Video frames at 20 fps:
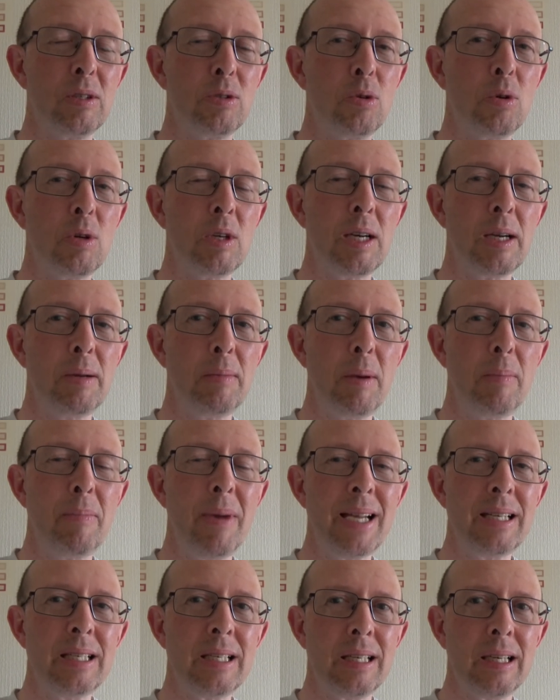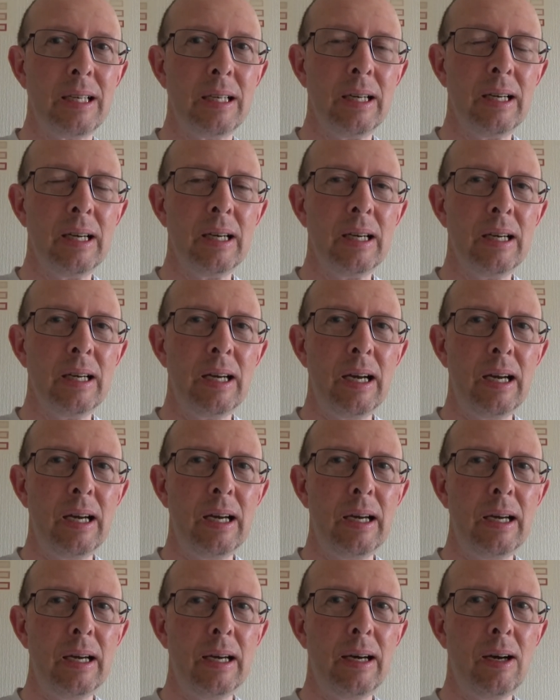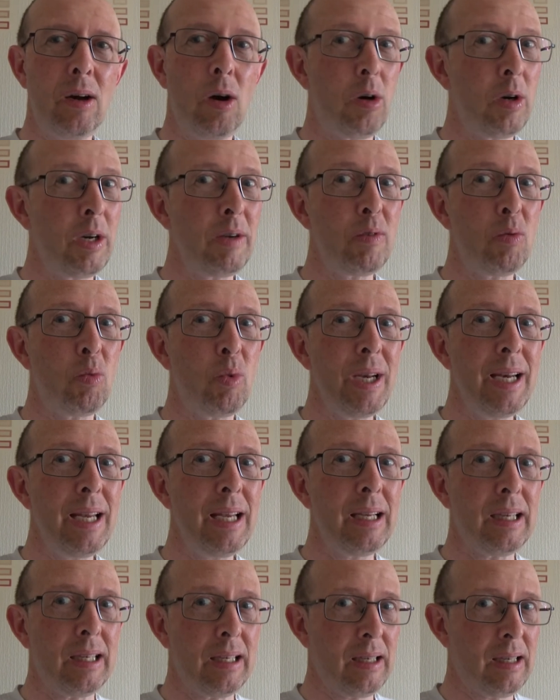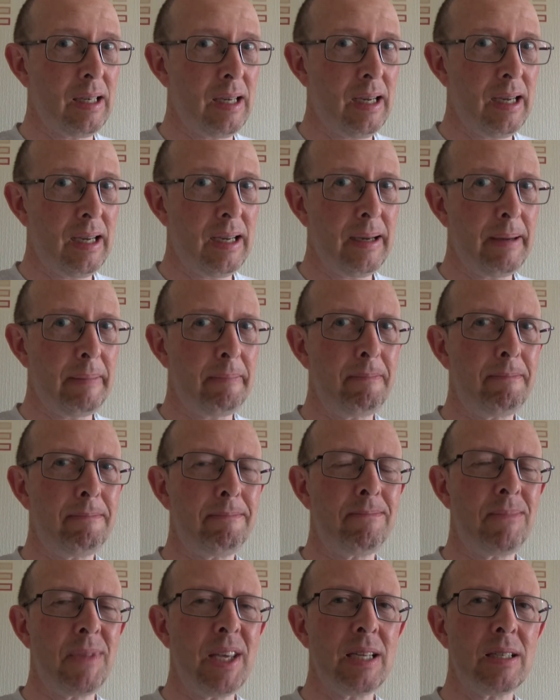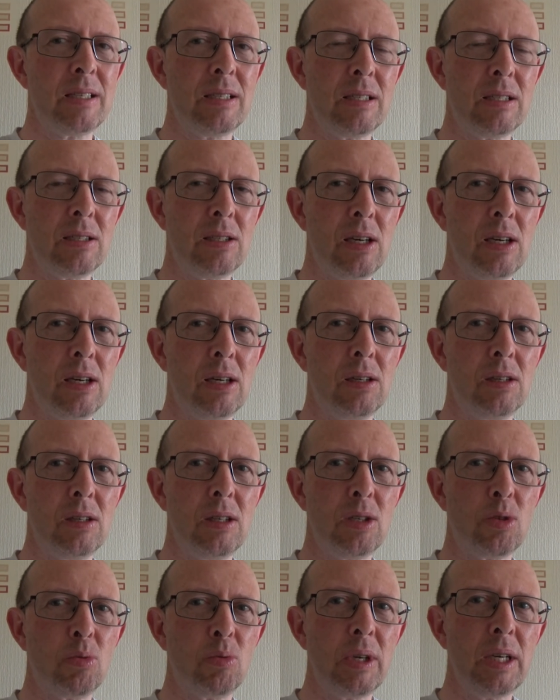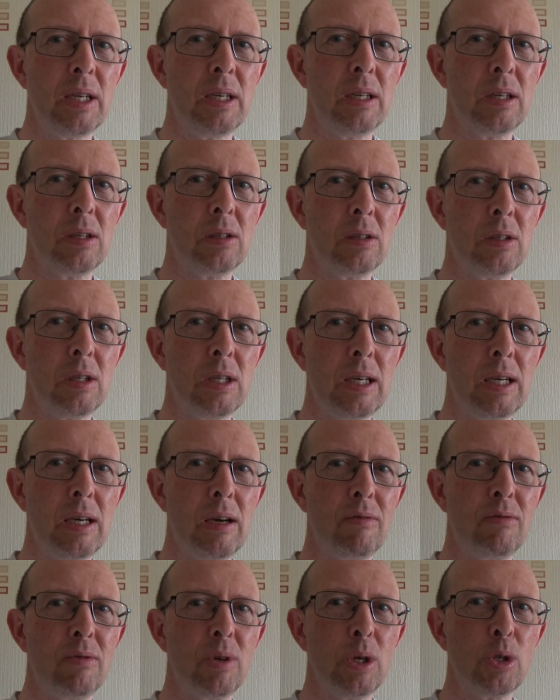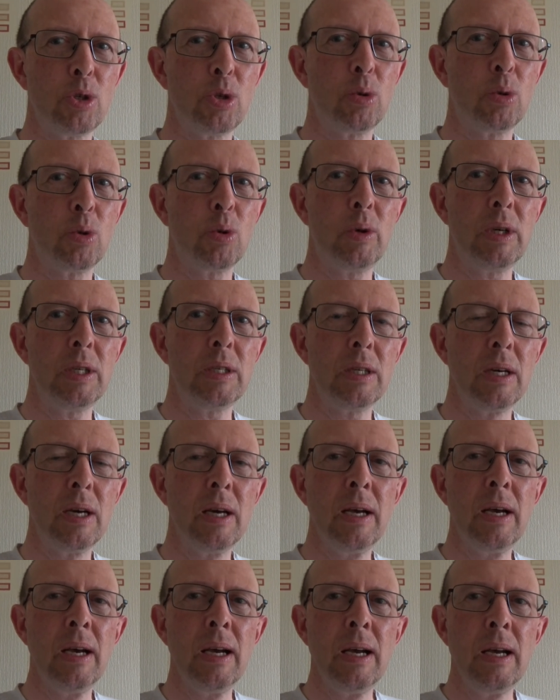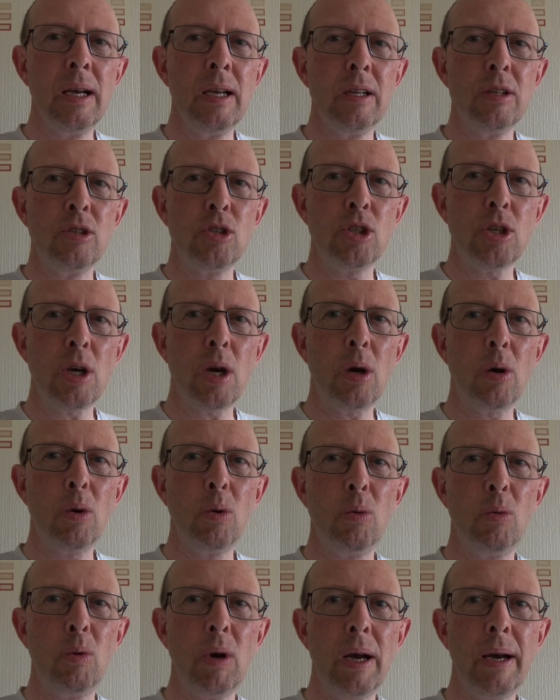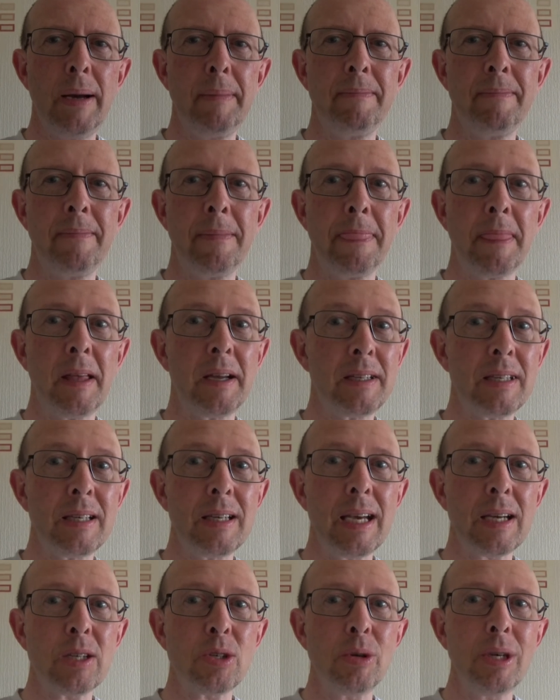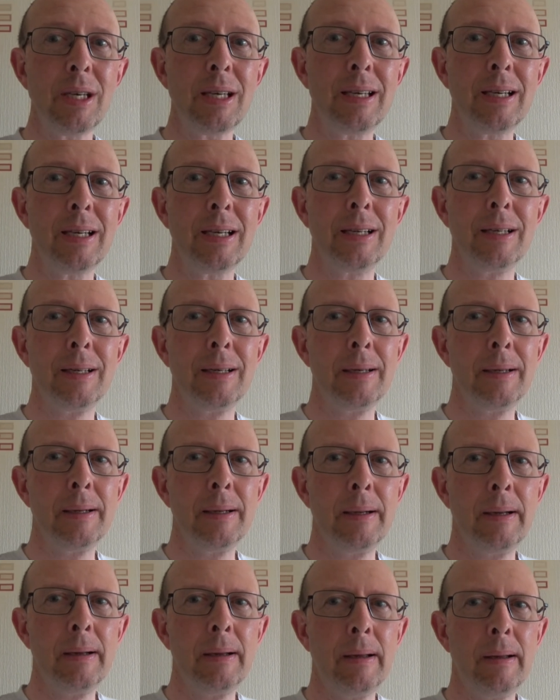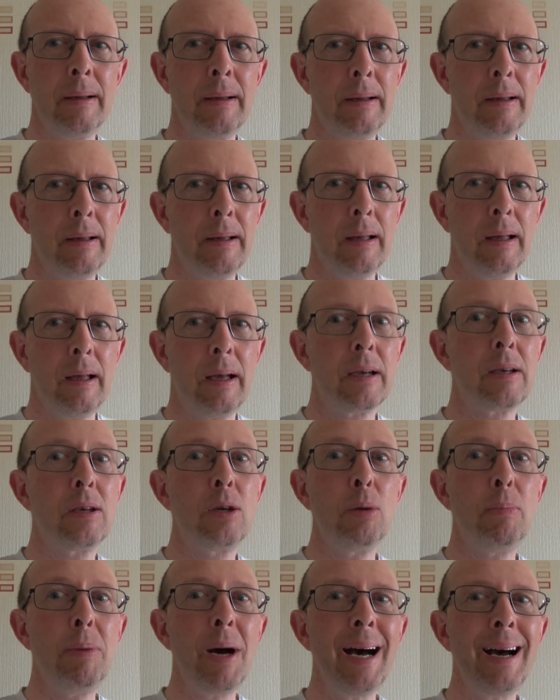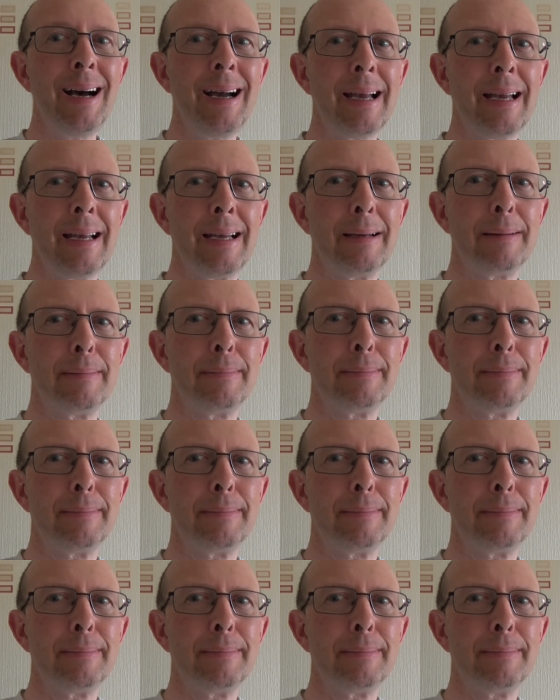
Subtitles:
doing a little bit better, or even winning this week on the virtual quiz. So until next week, goodbye.